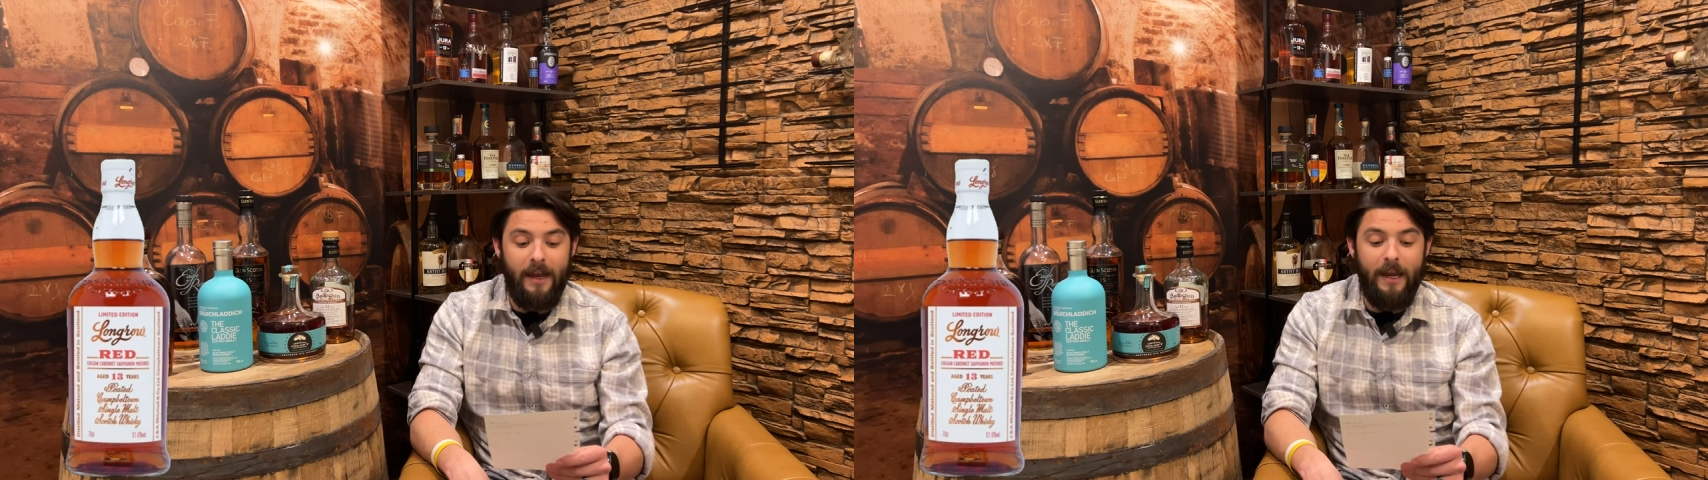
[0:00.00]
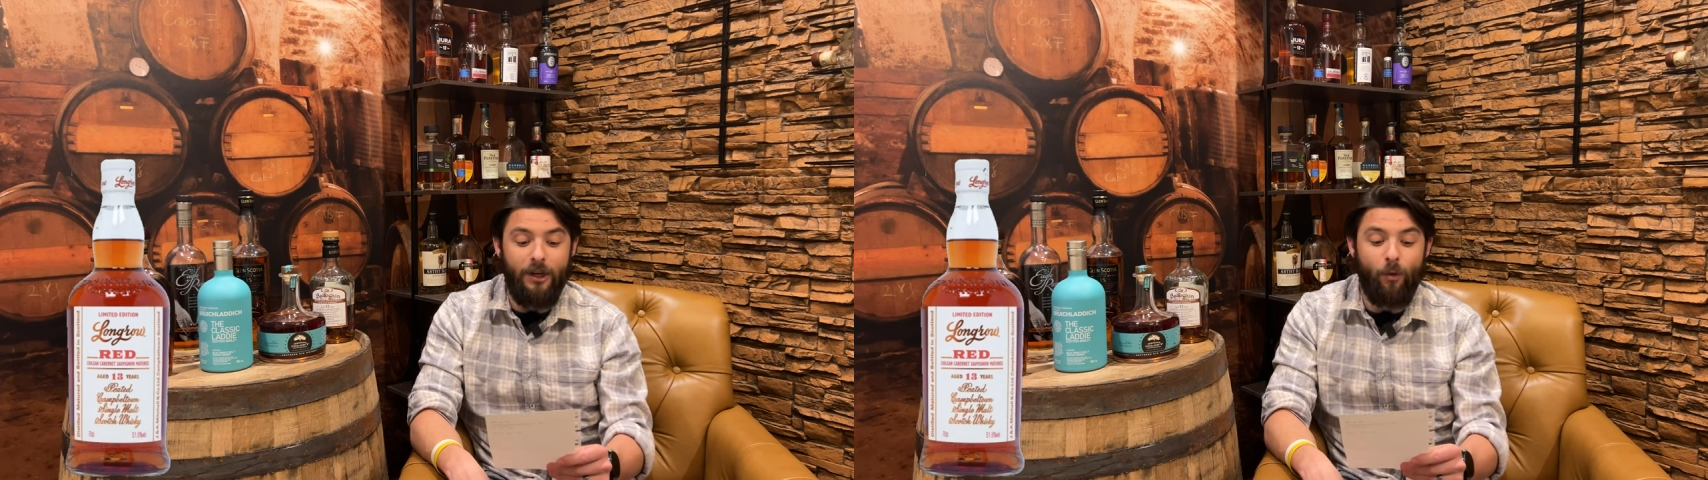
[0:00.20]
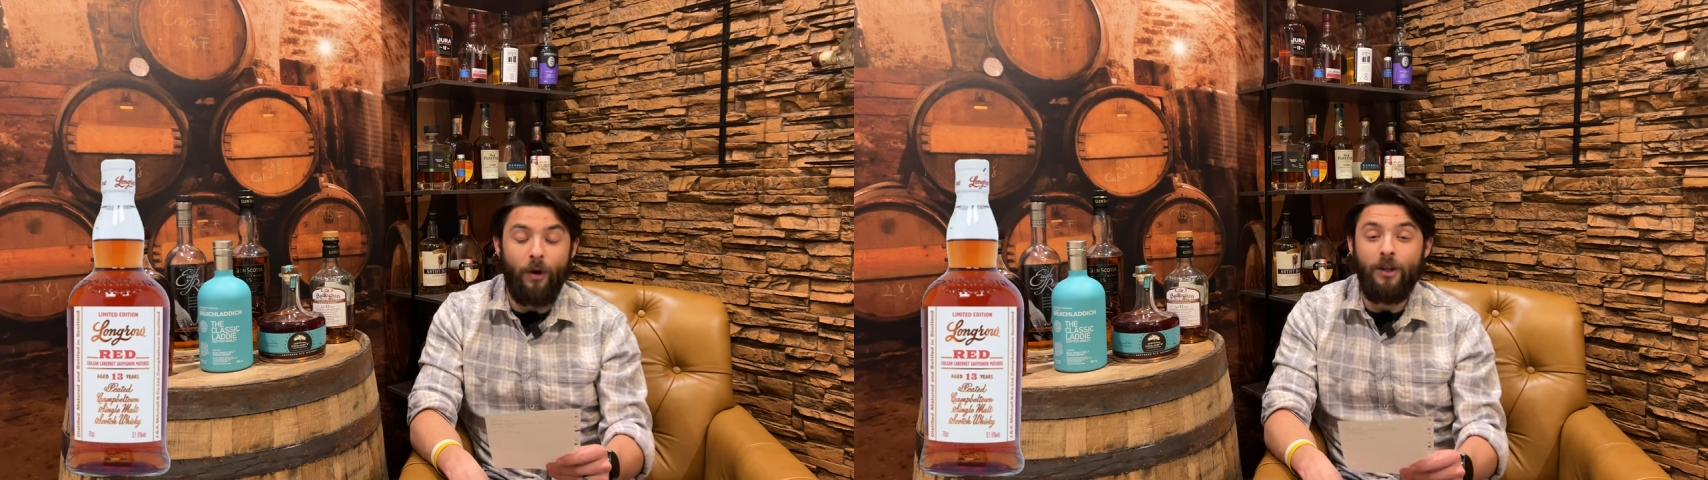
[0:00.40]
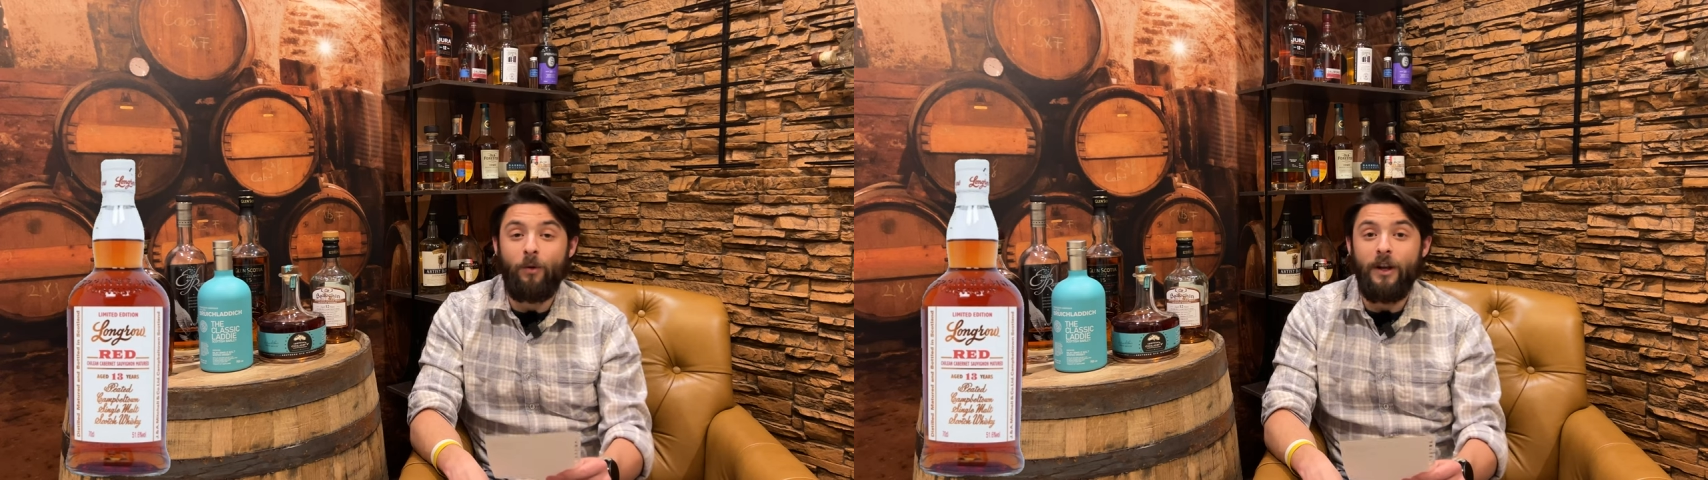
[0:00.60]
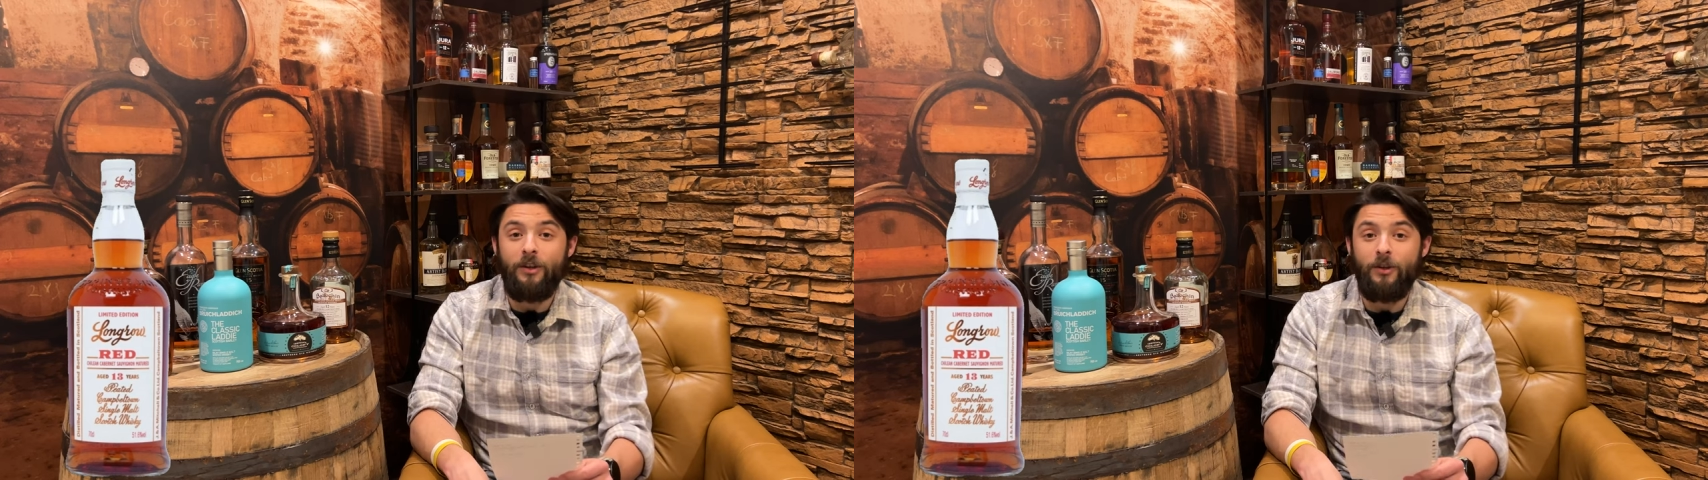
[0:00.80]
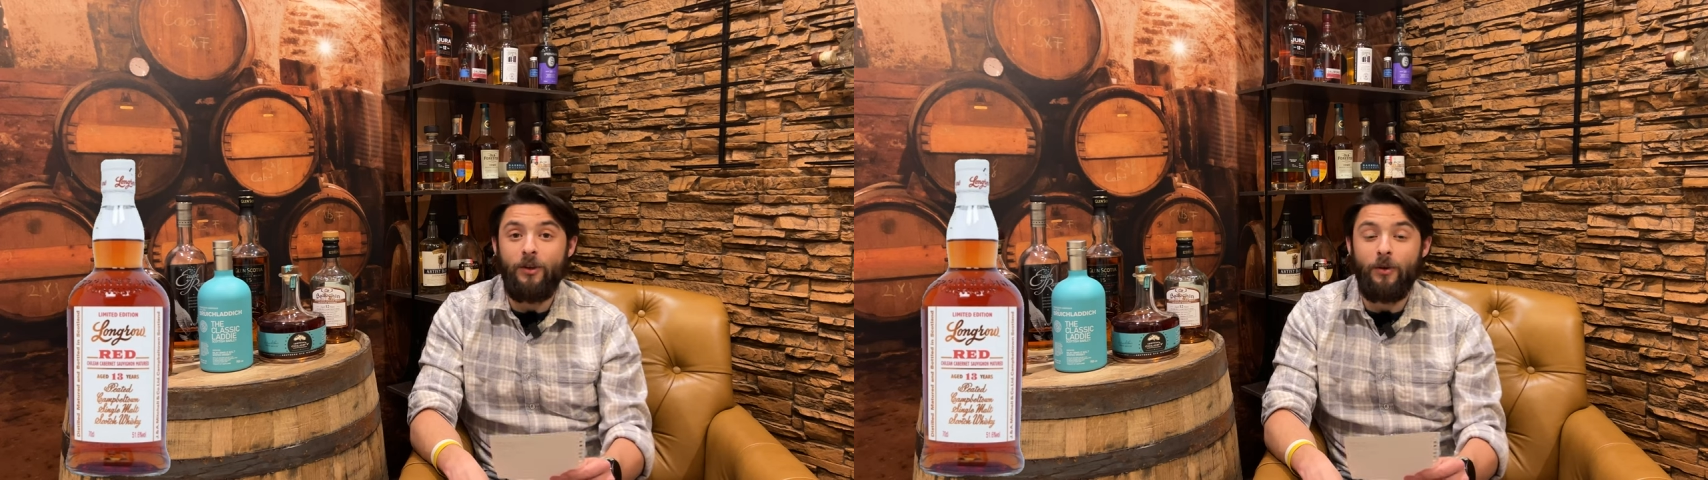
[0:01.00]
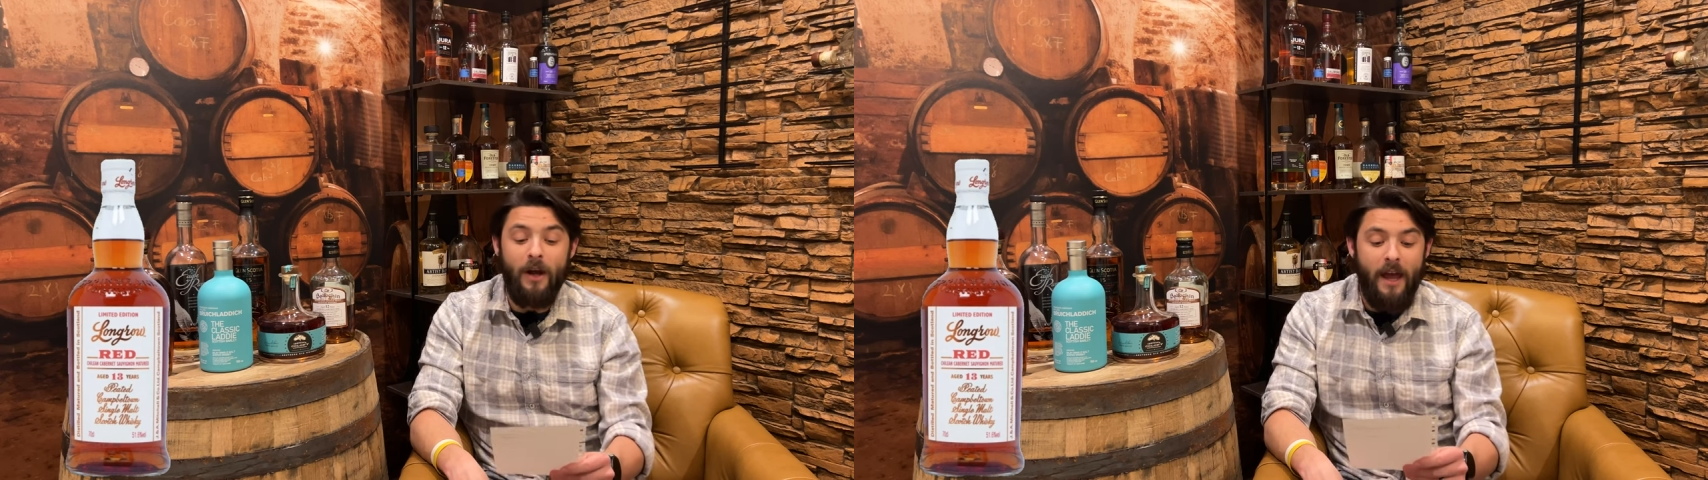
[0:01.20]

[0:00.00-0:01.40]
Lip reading: and 2022